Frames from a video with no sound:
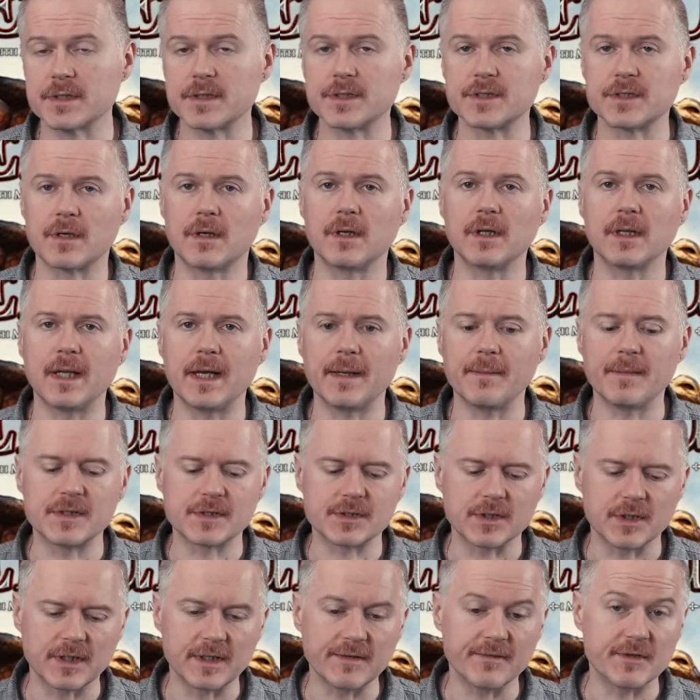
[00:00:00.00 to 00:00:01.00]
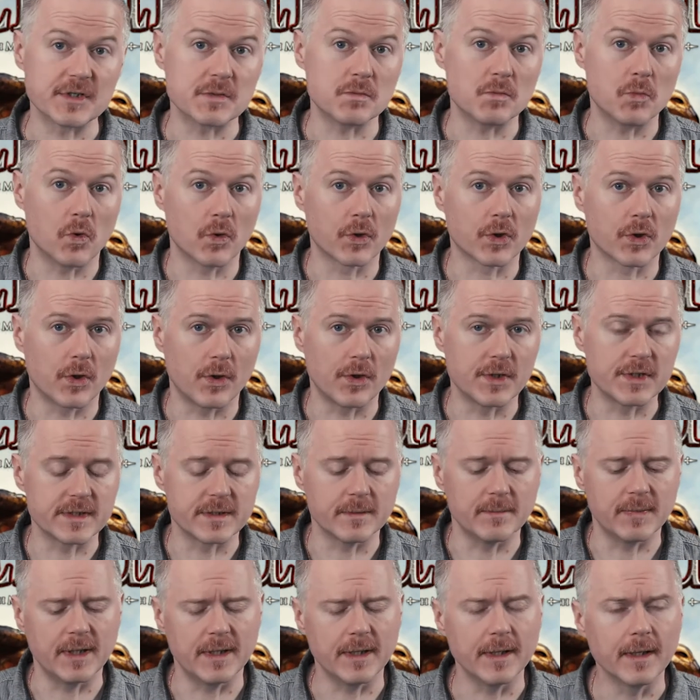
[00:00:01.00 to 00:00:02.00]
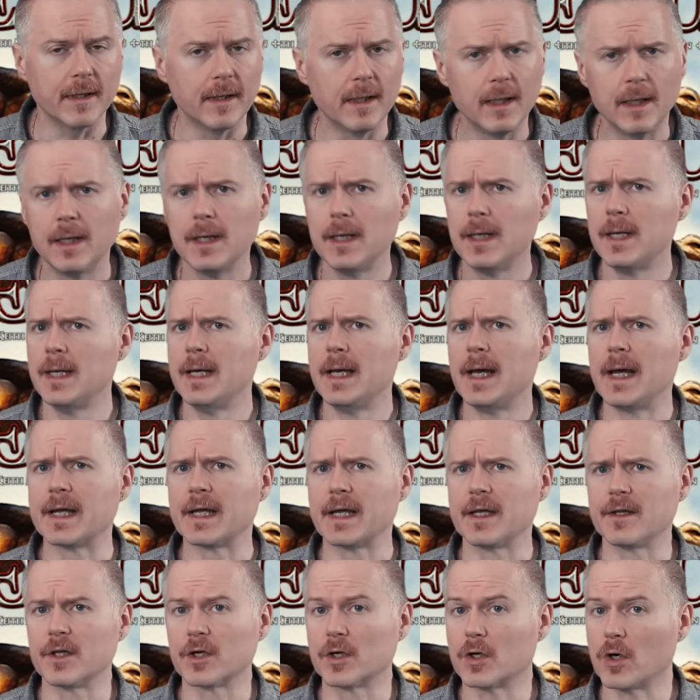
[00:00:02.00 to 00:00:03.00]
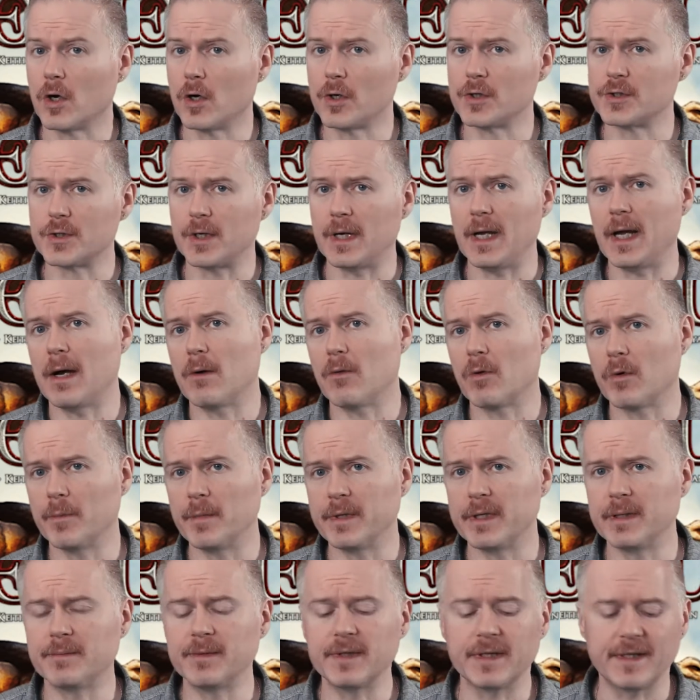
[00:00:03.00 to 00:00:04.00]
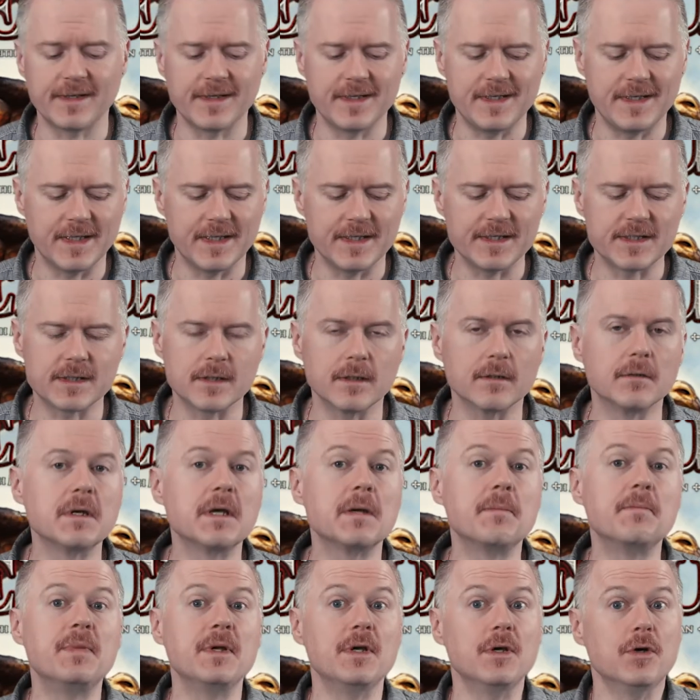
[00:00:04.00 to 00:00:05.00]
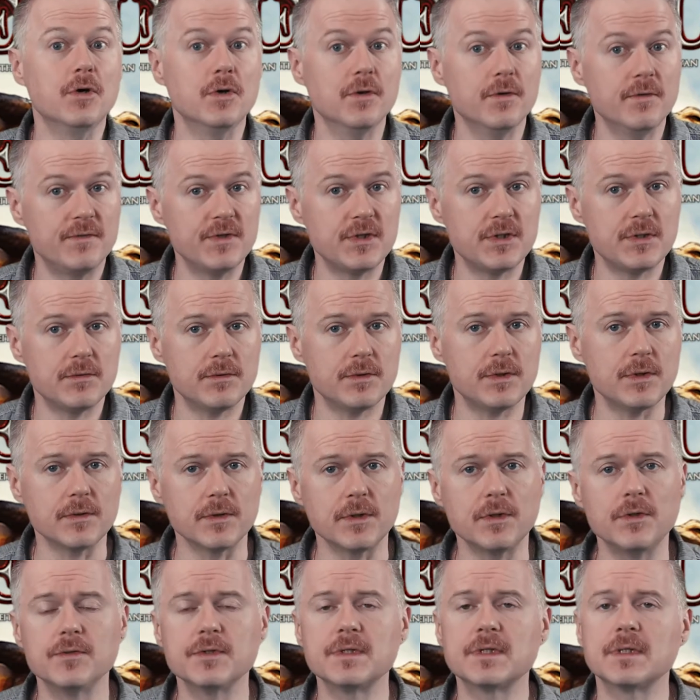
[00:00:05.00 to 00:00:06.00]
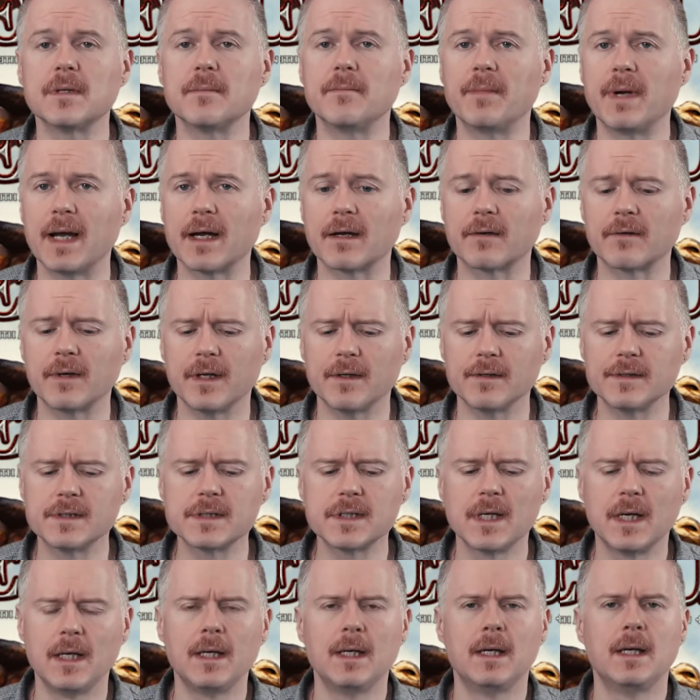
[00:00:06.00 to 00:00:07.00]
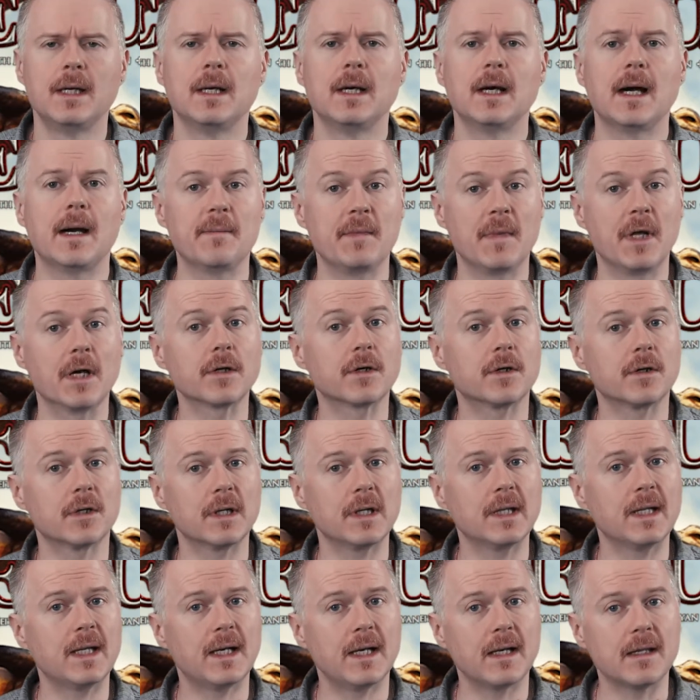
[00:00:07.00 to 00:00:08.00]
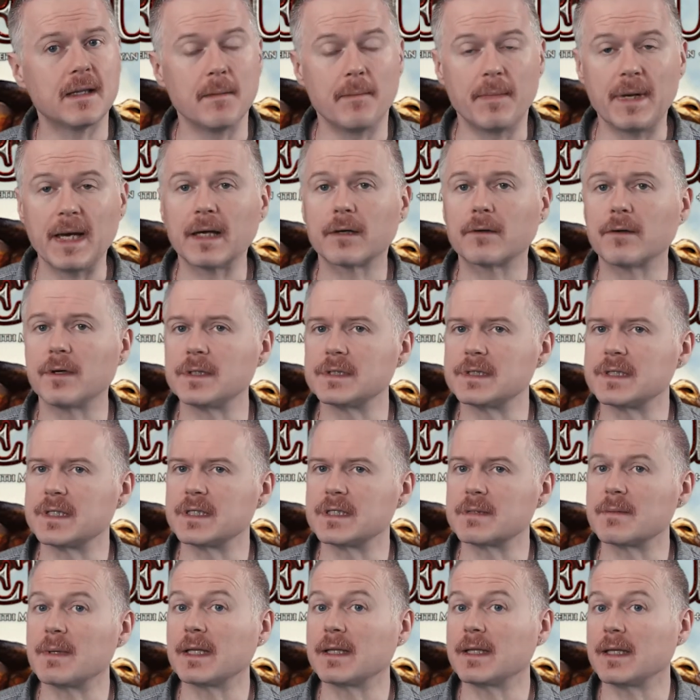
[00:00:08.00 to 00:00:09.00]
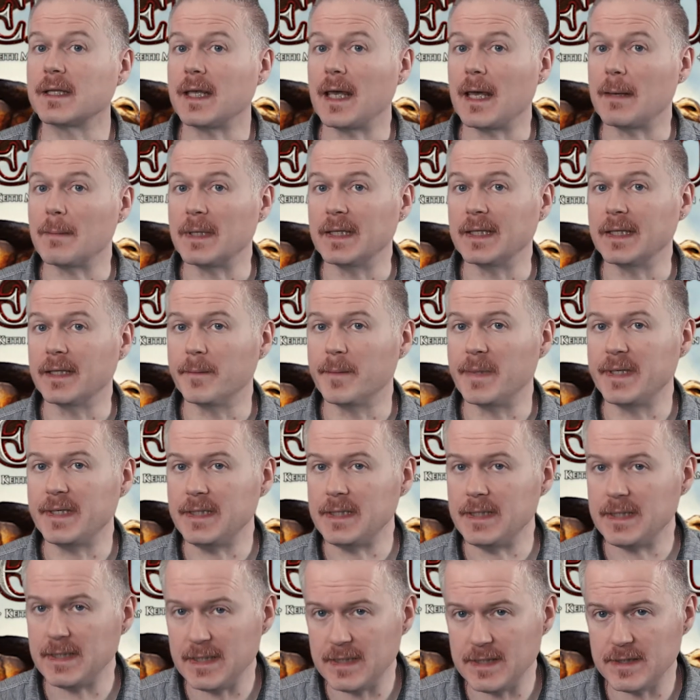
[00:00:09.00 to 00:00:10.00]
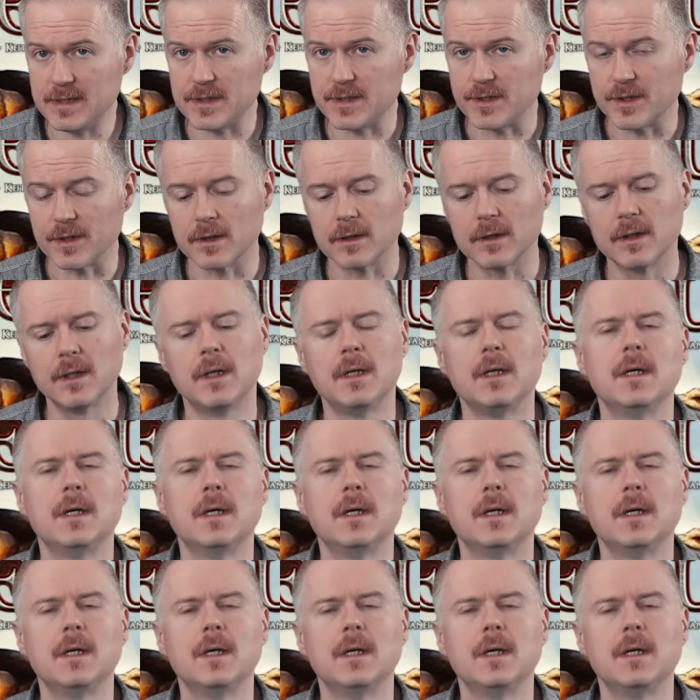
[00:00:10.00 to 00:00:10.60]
because our alignment is going to give us more cards to play. Again, the cards are how we're manipulating the dice, so it behooves you to use the backgrounds. I'm not going to lie, the backgrounds does make the game a little bit easier,